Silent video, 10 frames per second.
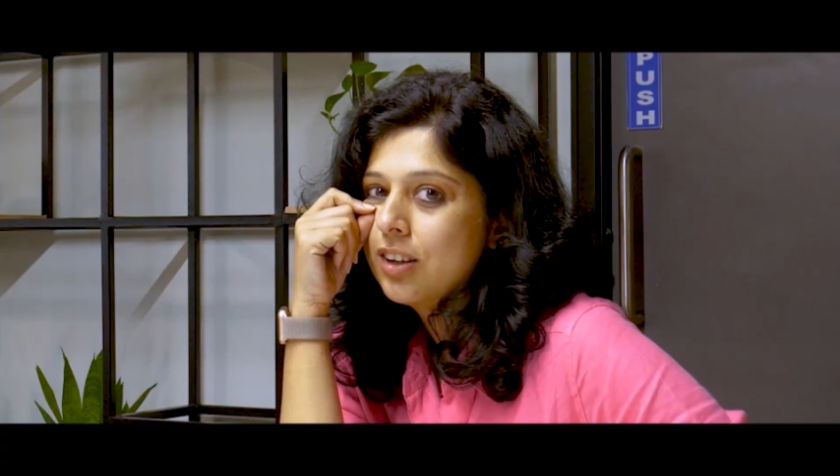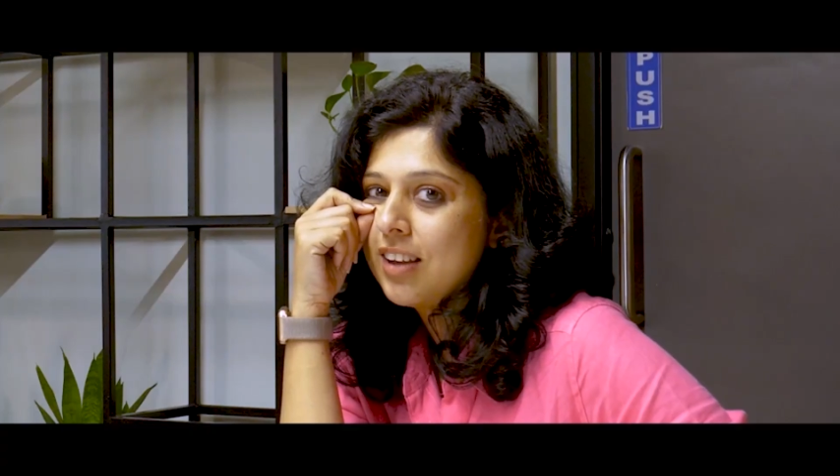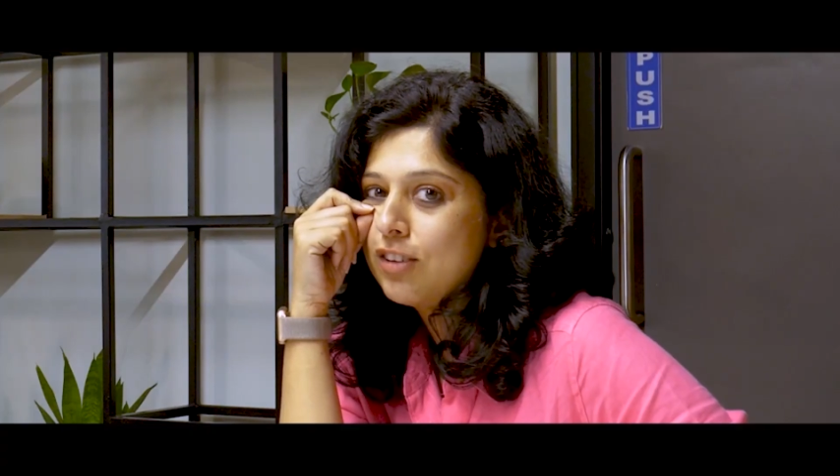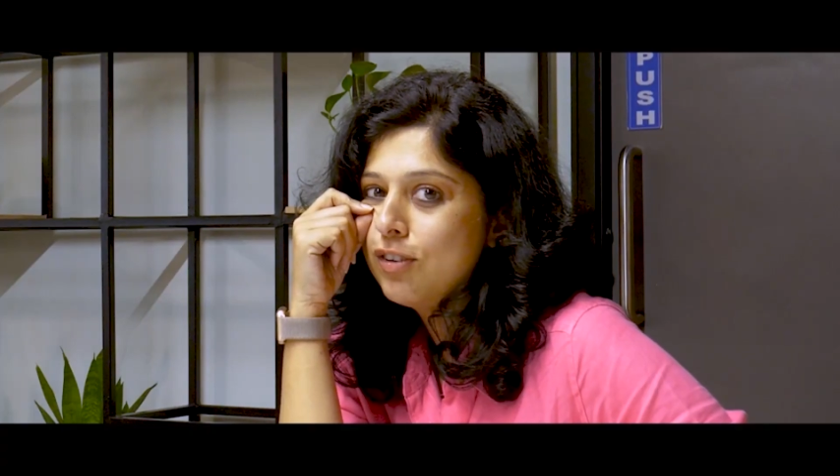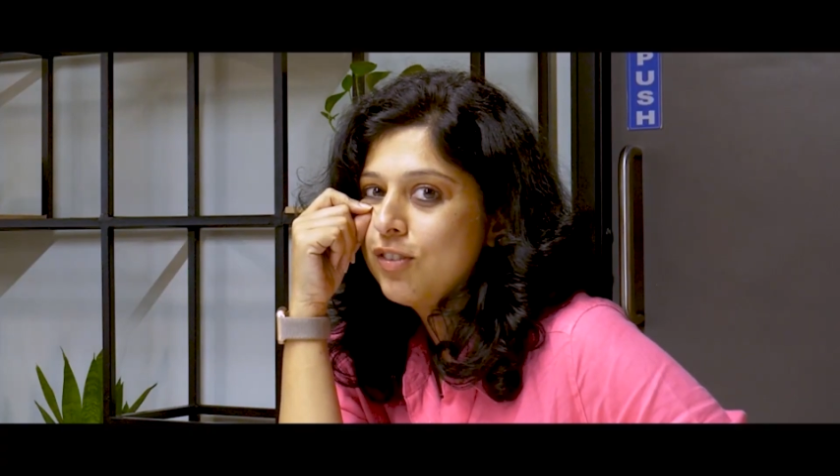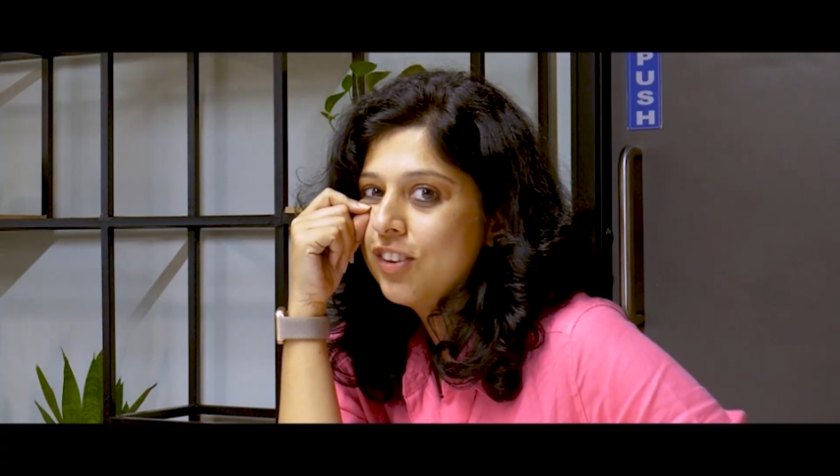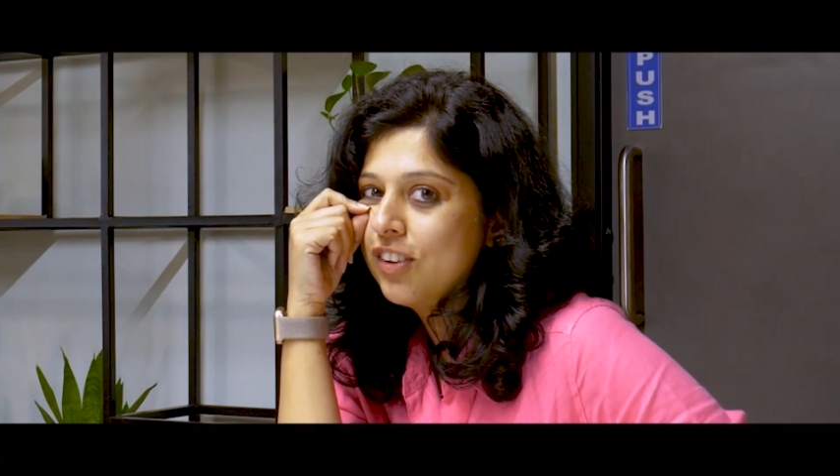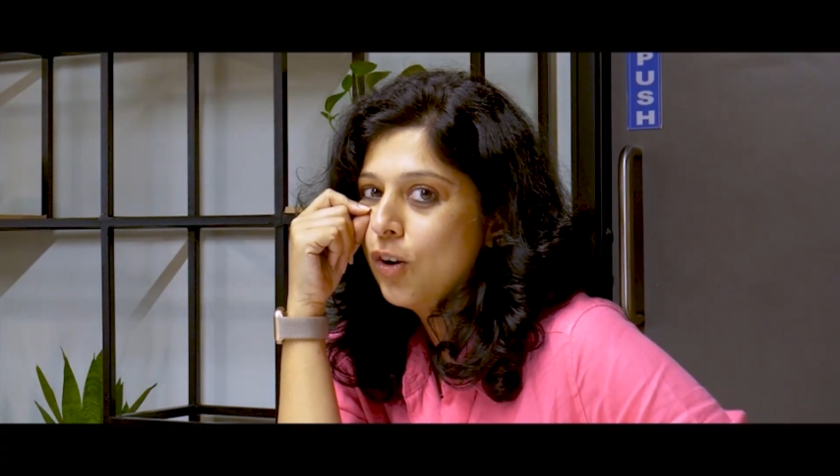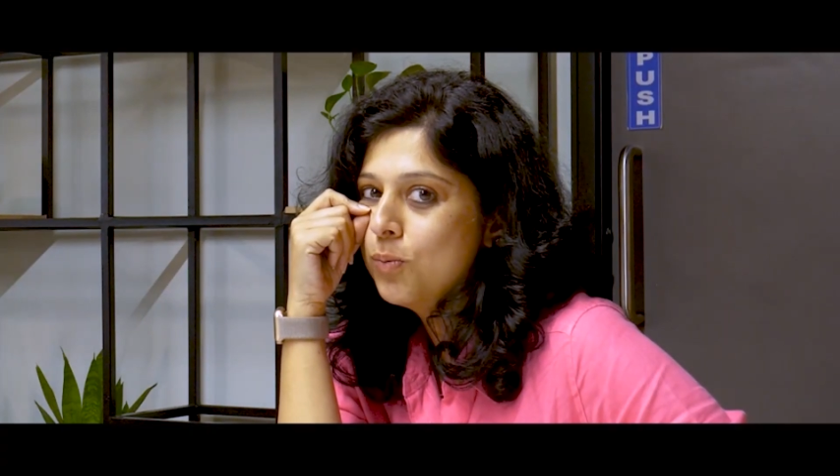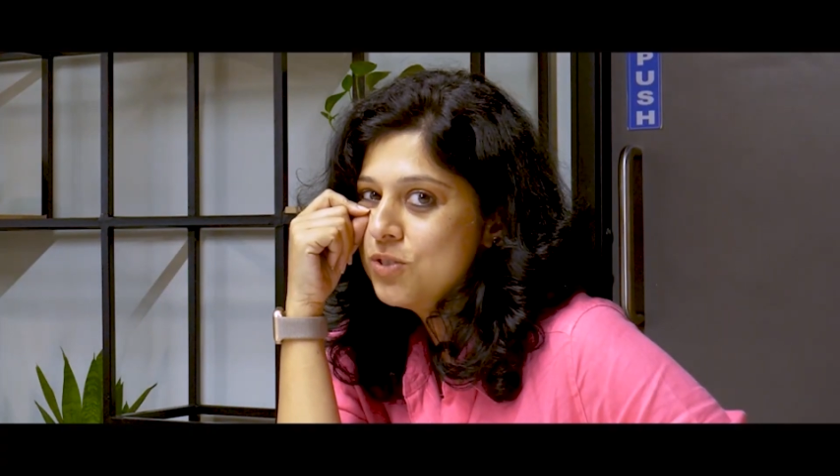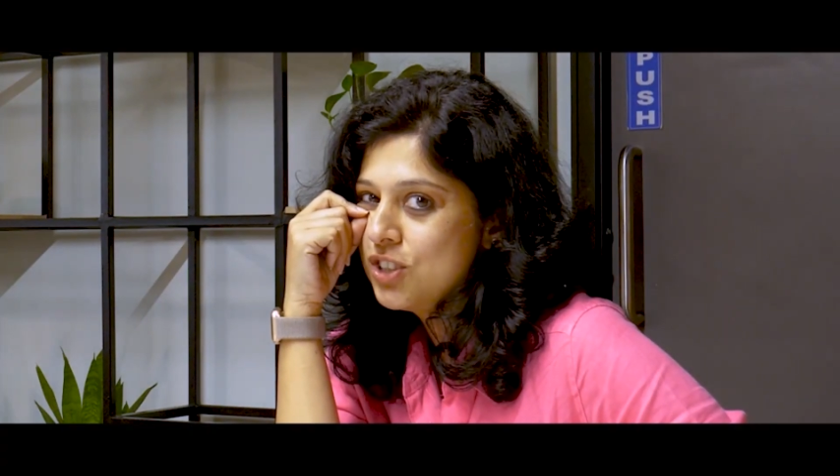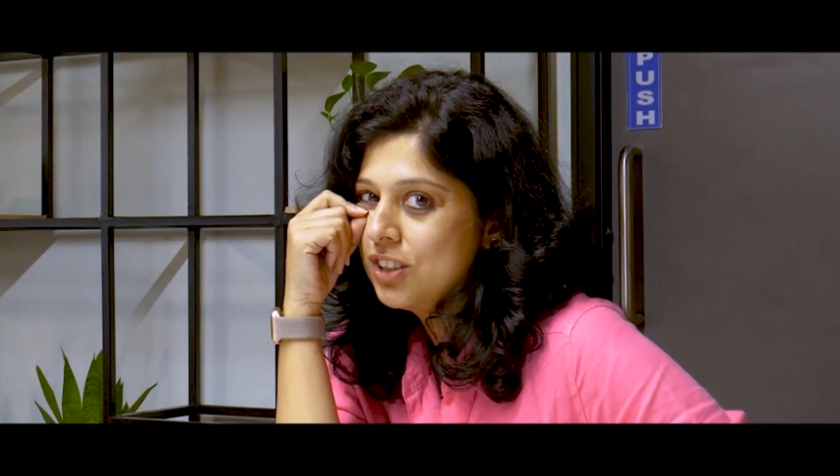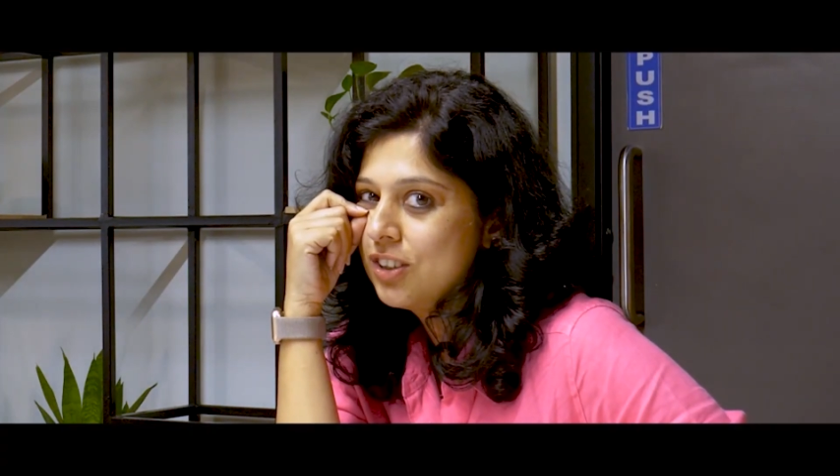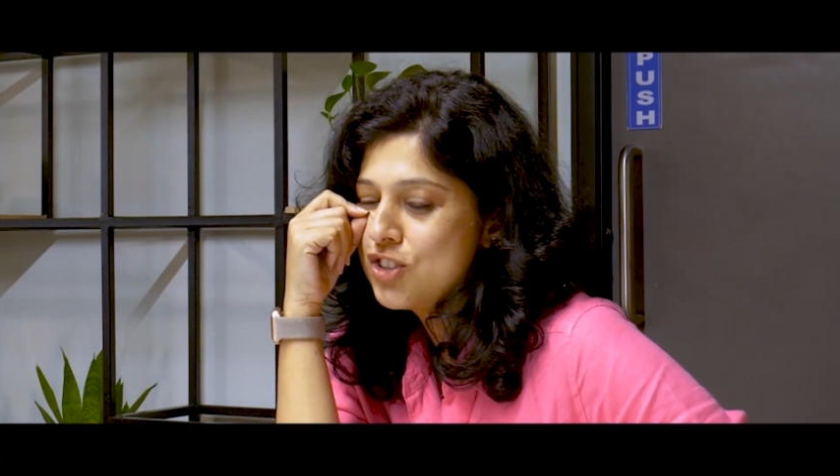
Sadhvi Vrindavamji.